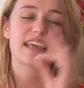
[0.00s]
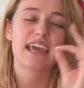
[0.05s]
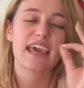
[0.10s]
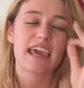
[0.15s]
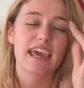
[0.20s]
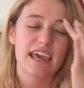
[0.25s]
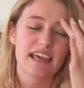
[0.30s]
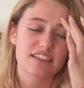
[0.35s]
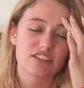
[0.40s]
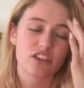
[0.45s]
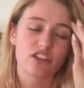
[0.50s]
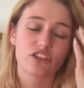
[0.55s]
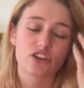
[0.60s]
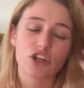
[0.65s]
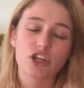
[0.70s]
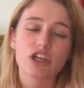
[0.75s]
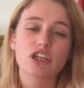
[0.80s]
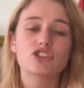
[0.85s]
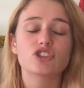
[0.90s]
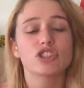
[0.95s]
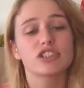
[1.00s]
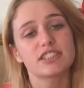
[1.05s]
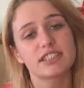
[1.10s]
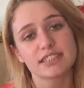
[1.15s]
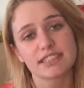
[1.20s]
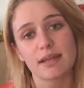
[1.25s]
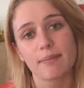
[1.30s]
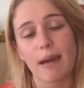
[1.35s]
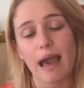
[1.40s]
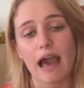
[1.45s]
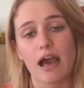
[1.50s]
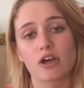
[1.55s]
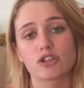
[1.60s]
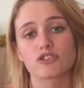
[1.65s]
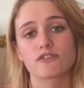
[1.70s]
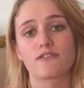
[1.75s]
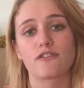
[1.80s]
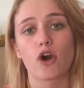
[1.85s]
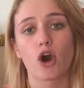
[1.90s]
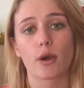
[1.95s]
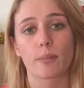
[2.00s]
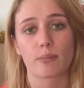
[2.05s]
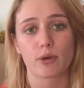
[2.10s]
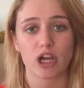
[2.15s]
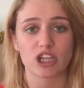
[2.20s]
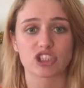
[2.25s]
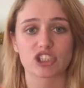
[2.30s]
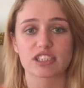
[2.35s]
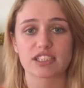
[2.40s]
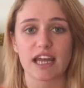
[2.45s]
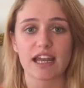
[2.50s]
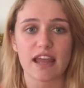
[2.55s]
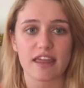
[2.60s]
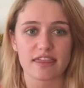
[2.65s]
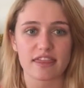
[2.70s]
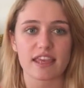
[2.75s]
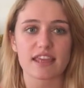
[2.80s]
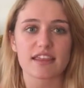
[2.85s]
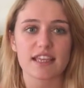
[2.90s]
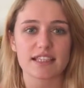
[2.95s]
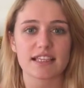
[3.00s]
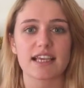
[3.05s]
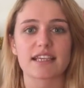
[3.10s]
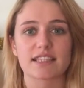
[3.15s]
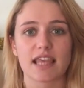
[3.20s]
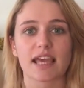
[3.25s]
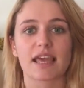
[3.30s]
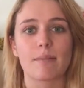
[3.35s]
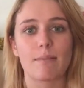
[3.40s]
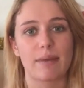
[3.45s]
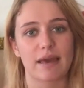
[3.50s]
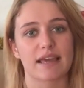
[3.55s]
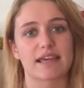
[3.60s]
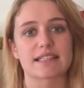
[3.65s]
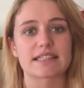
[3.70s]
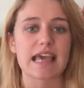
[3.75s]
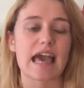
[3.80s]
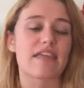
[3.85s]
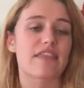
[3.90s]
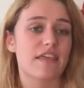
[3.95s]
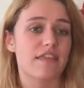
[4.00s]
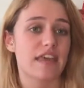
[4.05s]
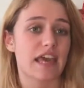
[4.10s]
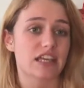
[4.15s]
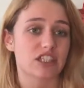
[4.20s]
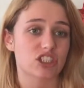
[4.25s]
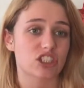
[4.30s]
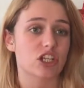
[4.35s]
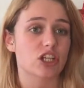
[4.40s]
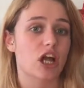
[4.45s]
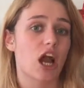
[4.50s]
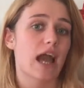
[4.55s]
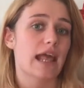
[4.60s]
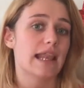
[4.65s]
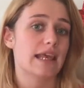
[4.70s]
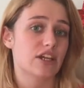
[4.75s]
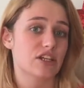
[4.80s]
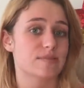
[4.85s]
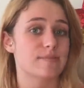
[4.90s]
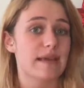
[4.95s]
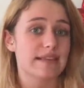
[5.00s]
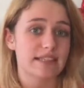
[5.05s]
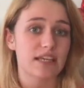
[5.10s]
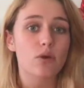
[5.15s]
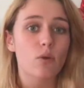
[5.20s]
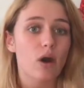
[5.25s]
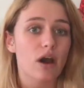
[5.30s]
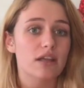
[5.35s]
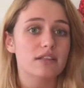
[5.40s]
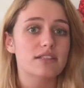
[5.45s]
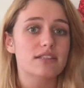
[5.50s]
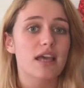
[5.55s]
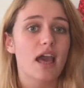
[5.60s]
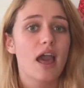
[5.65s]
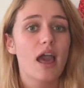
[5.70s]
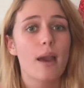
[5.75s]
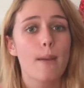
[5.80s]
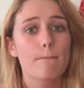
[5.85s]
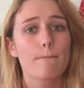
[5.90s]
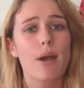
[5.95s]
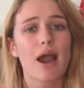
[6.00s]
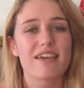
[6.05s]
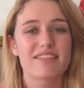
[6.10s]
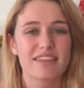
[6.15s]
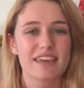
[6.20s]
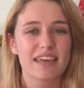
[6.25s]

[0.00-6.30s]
it is £360 for brushes and I think this is like a bigger set than the actual Kylie Cosmetic ones but I